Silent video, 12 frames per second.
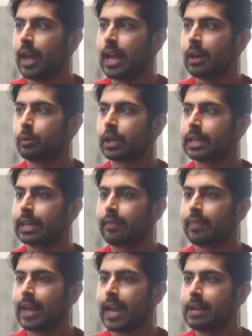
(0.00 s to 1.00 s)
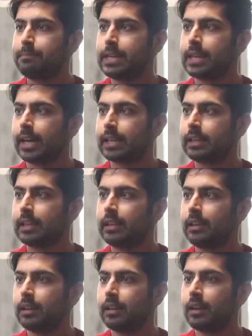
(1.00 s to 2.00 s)
and we're going to get that API
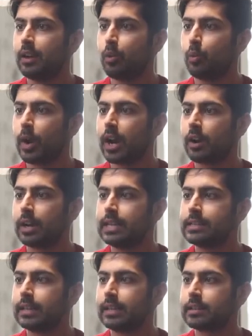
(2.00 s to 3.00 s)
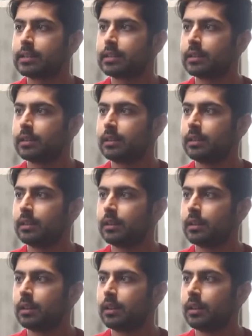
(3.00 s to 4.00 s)
key. Where is it?
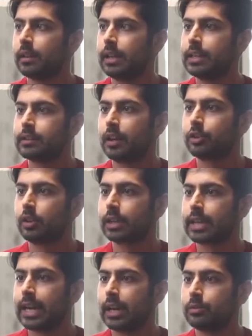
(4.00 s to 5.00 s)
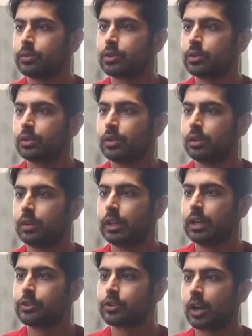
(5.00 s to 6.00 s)
It's under account.
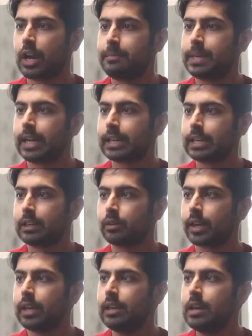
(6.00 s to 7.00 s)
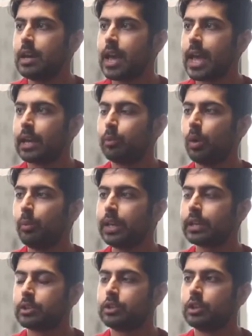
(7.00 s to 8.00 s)
Here's our API key, okay? And what we
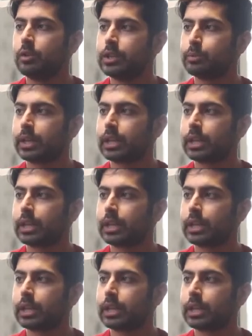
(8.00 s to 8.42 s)
can do is we